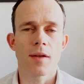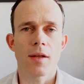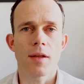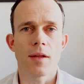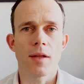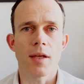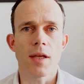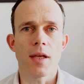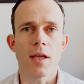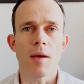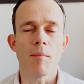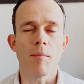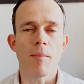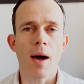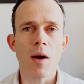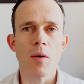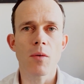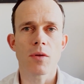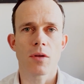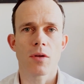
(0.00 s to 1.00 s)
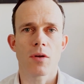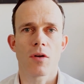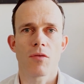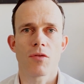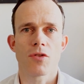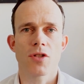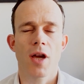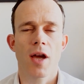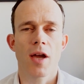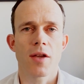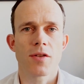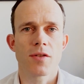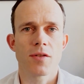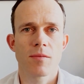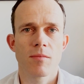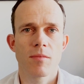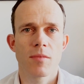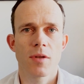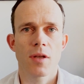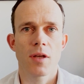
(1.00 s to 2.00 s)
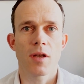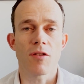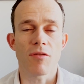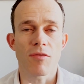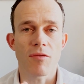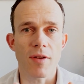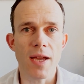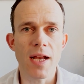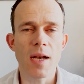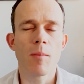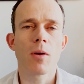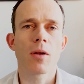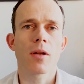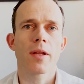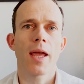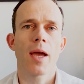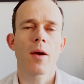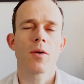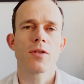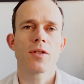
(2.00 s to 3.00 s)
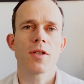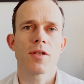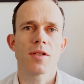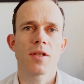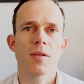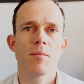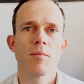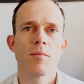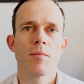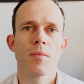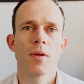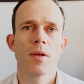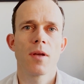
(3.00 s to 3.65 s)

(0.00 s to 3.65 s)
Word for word: the amount of Caiz available in the ecosystem